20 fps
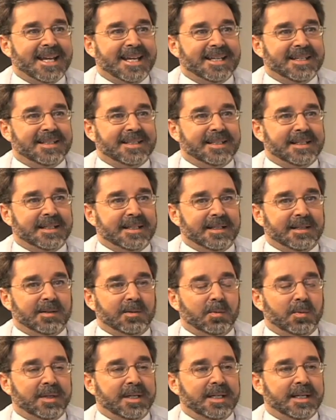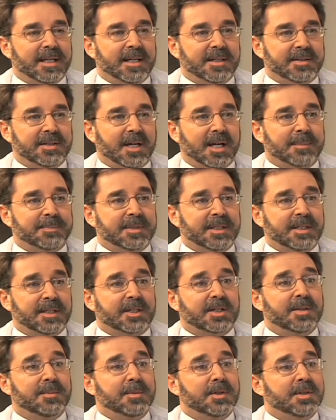and we adopted a
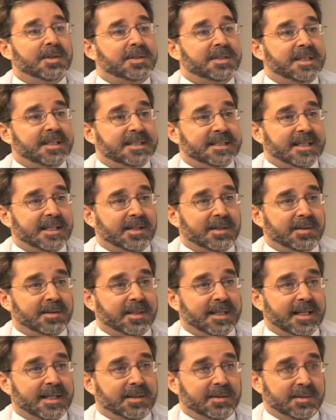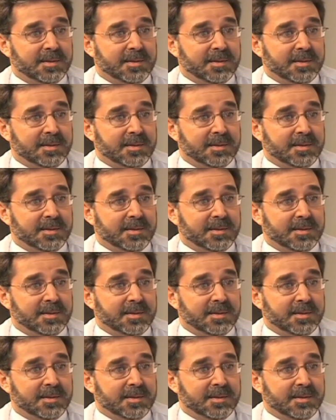community center that